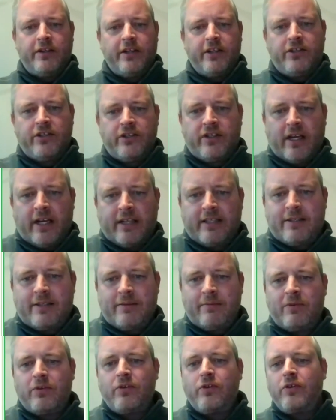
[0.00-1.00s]
conditions
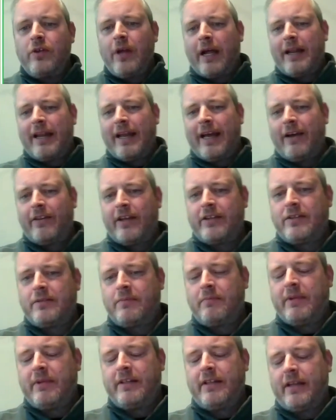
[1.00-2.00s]
that allow
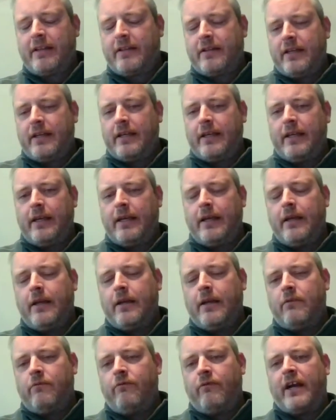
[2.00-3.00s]
that to mean that
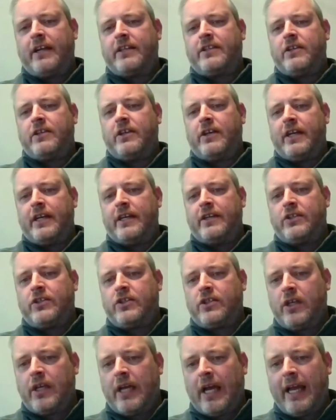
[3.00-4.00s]
the reactor
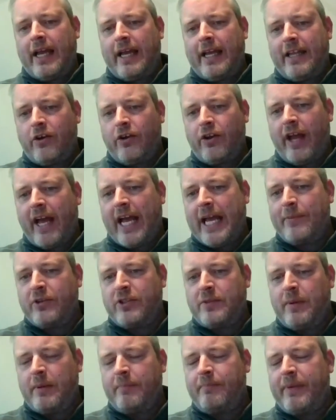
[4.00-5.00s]
is either
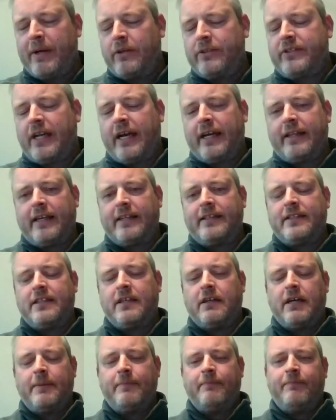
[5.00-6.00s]
unable to be built at
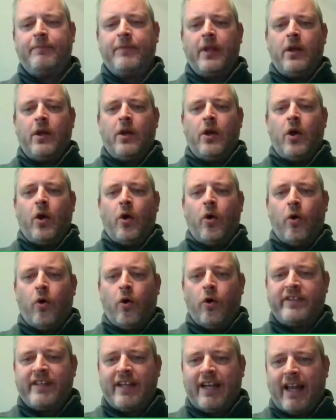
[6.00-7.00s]
that time
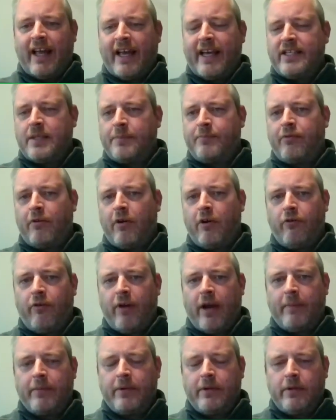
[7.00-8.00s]
or delays the
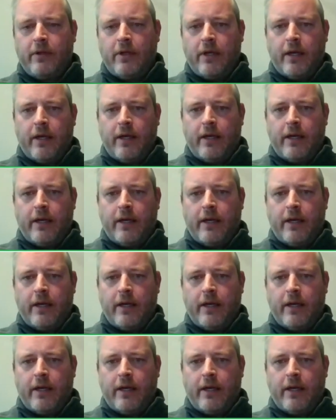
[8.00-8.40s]
program